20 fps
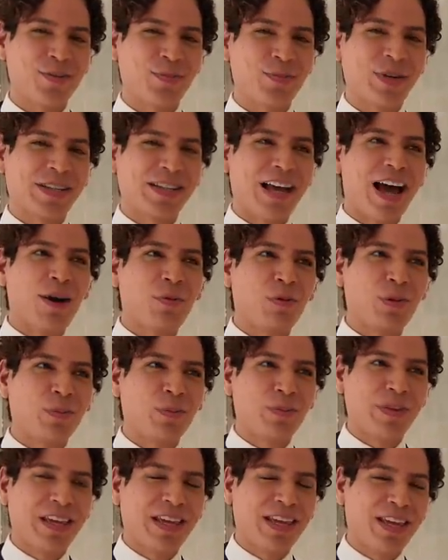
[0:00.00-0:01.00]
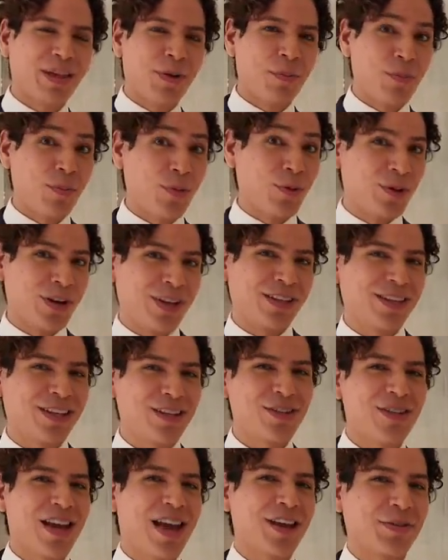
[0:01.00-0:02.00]
But I will be more in the
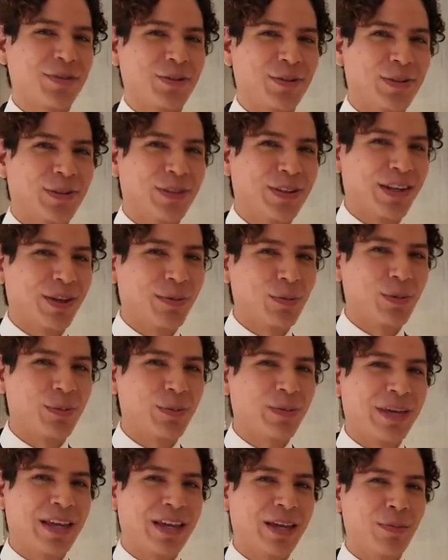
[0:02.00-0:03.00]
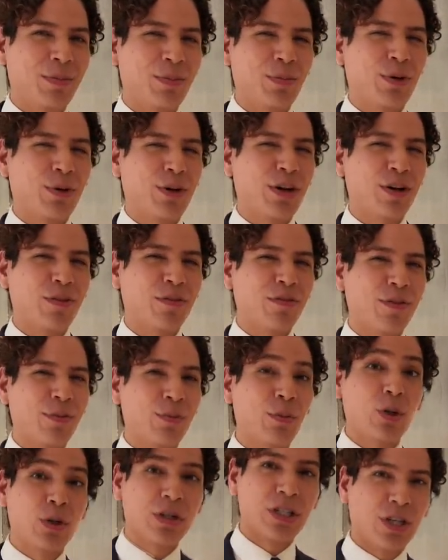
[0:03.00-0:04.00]
channel. It will be
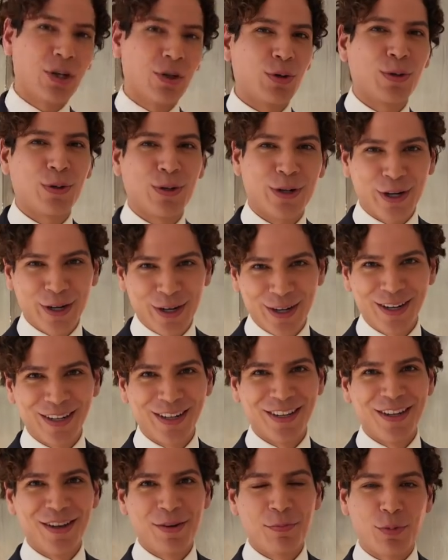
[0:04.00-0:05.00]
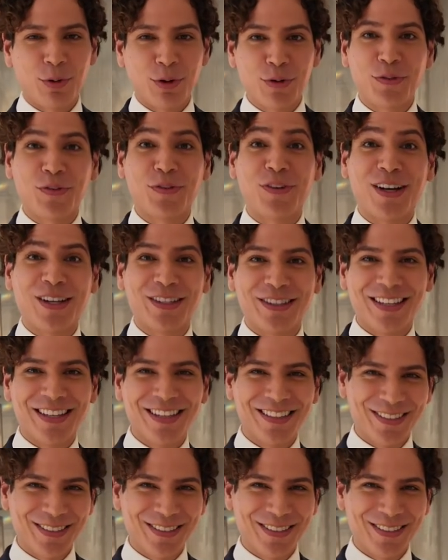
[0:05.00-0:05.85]
more Dior. Fun.